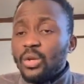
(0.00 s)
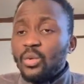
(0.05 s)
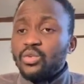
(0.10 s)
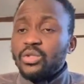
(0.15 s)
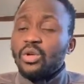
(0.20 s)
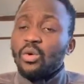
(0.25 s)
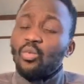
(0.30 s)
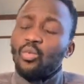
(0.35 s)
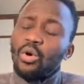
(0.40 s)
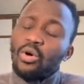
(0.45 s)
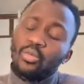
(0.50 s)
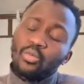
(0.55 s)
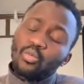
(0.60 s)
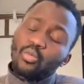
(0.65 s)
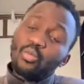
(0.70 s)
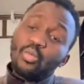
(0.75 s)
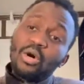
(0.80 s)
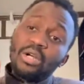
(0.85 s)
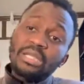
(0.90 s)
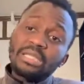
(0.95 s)
So
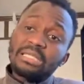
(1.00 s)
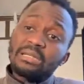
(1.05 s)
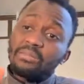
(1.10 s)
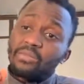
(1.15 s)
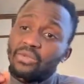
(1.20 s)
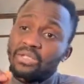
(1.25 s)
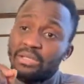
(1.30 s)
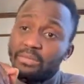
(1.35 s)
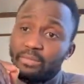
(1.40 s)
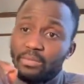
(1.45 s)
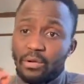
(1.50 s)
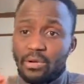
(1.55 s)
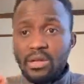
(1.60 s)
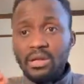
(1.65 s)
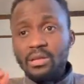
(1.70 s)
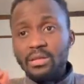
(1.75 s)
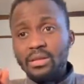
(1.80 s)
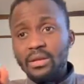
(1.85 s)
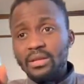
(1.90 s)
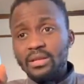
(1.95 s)
what is the most
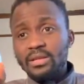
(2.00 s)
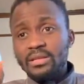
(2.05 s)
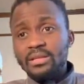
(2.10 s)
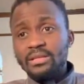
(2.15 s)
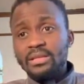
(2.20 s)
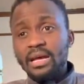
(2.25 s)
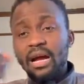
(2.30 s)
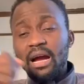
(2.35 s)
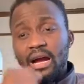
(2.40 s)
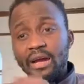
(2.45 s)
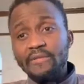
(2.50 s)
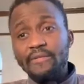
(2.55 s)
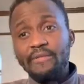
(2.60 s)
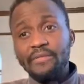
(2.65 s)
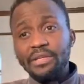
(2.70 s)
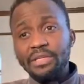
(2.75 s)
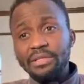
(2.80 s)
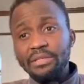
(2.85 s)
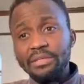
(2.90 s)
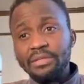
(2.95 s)
important thing that I
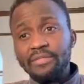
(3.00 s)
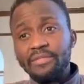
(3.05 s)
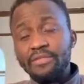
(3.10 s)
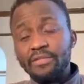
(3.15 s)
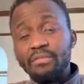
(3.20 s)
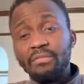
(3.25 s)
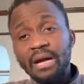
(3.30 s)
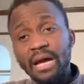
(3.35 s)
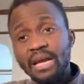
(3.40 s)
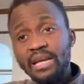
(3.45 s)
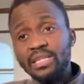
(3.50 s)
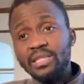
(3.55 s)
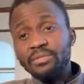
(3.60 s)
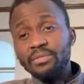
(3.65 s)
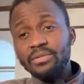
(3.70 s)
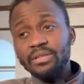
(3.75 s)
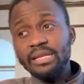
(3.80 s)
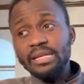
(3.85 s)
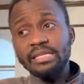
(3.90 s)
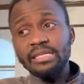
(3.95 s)
feel from my
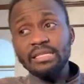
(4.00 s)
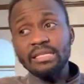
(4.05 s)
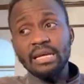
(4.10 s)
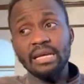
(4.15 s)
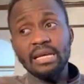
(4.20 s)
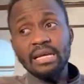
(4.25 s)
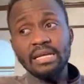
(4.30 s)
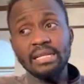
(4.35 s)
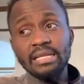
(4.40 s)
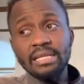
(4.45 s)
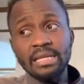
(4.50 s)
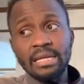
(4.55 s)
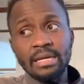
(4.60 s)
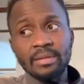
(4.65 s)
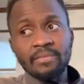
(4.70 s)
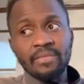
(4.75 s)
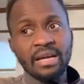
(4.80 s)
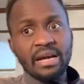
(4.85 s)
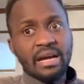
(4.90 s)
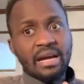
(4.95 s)
experience and
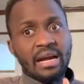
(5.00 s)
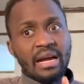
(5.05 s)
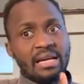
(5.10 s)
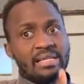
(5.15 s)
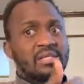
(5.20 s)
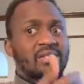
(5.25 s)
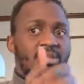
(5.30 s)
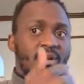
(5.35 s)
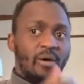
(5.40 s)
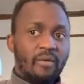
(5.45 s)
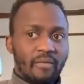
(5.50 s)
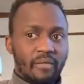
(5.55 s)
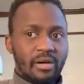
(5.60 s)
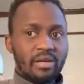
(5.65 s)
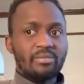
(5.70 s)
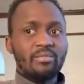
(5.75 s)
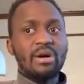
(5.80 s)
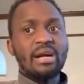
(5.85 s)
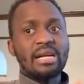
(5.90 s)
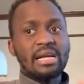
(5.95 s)
that I
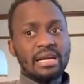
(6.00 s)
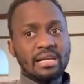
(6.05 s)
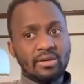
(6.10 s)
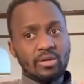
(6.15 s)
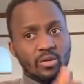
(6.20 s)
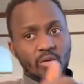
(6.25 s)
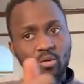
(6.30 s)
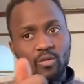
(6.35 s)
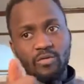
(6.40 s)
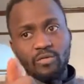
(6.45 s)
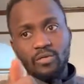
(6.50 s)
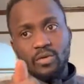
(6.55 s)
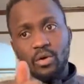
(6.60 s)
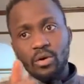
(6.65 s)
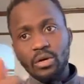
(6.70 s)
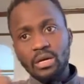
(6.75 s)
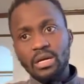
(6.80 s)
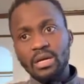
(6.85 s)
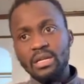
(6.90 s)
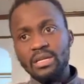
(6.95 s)
suffered but I kind of
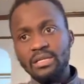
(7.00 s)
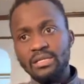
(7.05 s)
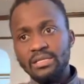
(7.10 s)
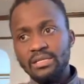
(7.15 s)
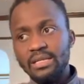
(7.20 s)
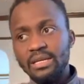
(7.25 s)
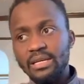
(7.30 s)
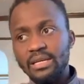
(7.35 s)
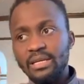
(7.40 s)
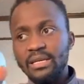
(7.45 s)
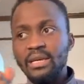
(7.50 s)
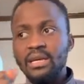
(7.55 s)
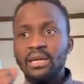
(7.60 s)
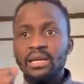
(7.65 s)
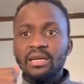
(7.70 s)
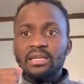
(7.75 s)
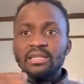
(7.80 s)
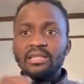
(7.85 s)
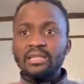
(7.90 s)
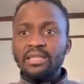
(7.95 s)
conquered is the
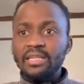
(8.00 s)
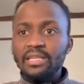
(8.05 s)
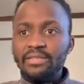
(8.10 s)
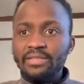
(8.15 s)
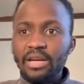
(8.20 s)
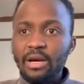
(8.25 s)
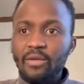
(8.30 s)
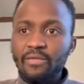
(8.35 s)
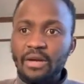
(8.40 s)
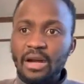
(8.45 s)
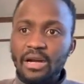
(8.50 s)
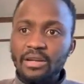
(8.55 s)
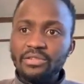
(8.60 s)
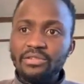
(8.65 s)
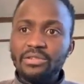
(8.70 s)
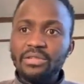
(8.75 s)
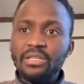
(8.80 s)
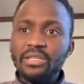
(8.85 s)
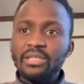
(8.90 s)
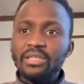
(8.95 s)
area of
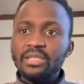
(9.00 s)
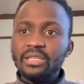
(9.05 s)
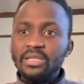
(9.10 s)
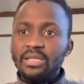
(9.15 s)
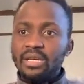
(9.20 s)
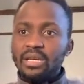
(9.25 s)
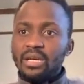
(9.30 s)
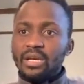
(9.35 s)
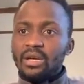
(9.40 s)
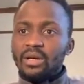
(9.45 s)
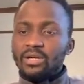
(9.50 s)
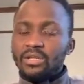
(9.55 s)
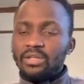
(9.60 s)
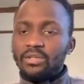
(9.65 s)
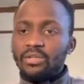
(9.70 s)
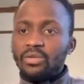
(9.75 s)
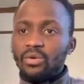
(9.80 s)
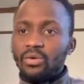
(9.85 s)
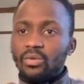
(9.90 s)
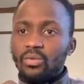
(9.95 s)
actually,
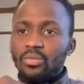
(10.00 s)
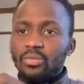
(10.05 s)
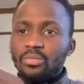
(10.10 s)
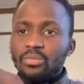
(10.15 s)
you know,